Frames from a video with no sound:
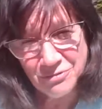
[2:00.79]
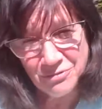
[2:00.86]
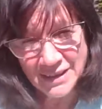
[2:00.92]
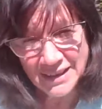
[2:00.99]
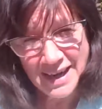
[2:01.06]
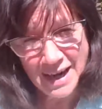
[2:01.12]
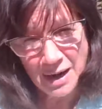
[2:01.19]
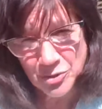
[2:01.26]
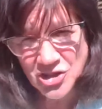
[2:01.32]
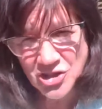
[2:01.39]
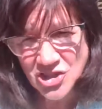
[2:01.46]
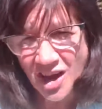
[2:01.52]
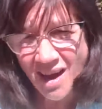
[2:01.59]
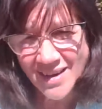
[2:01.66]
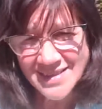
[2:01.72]
different camera
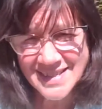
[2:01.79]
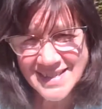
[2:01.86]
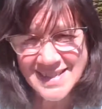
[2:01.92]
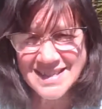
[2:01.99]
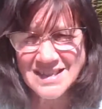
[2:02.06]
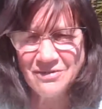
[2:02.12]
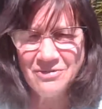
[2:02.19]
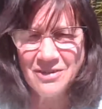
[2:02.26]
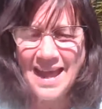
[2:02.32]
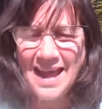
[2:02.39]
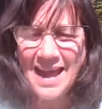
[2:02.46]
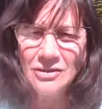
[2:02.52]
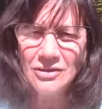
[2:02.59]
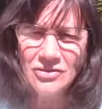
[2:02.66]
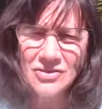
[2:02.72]
shots and different
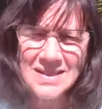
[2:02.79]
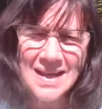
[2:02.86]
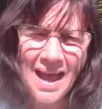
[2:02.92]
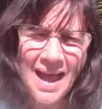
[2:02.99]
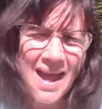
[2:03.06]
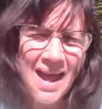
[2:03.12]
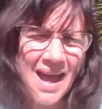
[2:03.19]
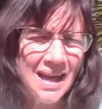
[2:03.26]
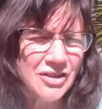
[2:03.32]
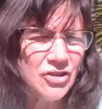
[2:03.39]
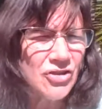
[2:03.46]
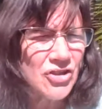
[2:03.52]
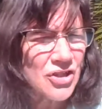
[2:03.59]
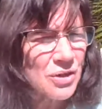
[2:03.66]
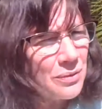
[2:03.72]
angles.
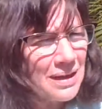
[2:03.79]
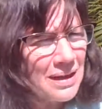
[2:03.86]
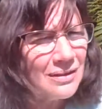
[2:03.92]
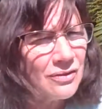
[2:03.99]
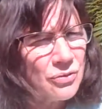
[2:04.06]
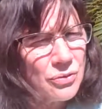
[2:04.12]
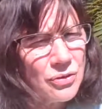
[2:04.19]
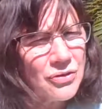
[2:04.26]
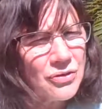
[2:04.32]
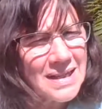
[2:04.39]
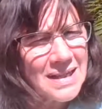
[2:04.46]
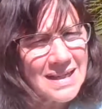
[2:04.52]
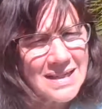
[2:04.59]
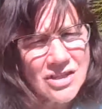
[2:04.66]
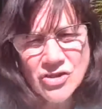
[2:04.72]
And you should read through
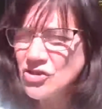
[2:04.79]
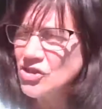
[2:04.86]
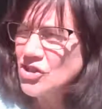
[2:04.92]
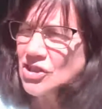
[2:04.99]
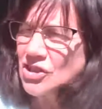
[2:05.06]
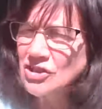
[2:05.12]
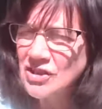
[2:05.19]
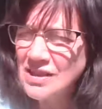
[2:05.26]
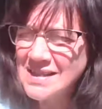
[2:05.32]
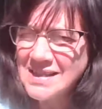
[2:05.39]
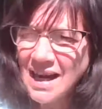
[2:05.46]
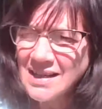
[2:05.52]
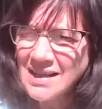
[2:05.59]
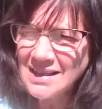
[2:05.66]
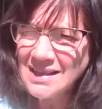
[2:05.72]
these. You should
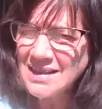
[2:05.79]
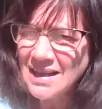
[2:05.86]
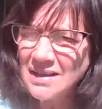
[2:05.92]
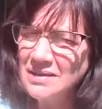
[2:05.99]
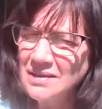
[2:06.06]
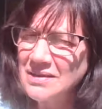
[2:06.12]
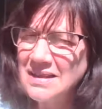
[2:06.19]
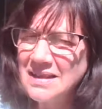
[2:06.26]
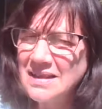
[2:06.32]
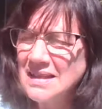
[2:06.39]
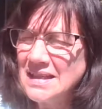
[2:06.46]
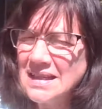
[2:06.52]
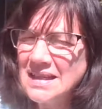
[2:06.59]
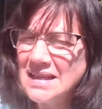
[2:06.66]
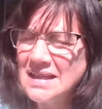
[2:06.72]
study
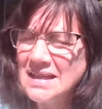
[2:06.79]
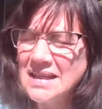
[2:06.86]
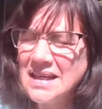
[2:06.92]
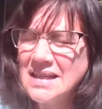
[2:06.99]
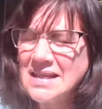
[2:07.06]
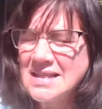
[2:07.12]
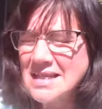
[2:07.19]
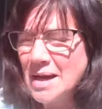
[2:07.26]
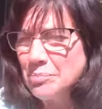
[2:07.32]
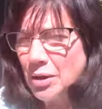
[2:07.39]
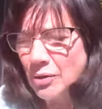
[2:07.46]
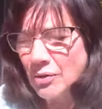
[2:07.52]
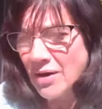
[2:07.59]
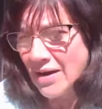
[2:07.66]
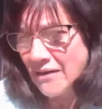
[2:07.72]
the
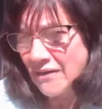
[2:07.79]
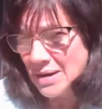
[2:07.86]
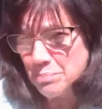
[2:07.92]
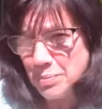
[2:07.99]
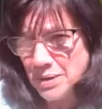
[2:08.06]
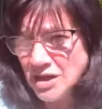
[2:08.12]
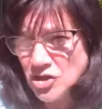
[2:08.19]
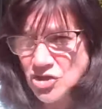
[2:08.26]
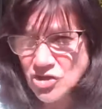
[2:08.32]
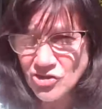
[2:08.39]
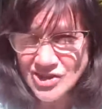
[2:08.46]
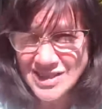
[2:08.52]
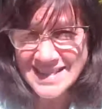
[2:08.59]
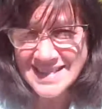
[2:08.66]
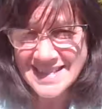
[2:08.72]
exemplary
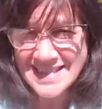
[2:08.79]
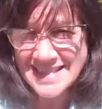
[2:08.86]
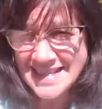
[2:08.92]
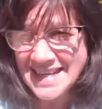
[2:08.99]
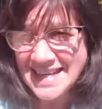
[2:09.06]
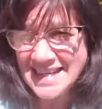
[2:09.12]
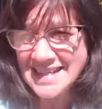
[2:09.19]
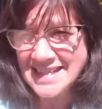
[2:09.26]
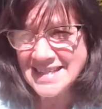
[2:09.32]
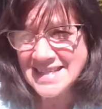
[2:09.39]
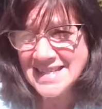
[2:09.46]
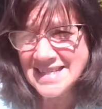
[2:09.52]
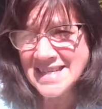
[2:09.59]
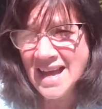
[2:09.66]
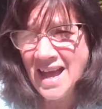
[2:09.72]
pictures and
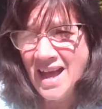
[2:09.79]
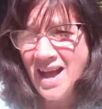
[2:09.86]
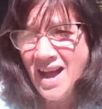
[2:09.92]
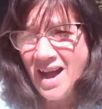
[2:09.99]
scenes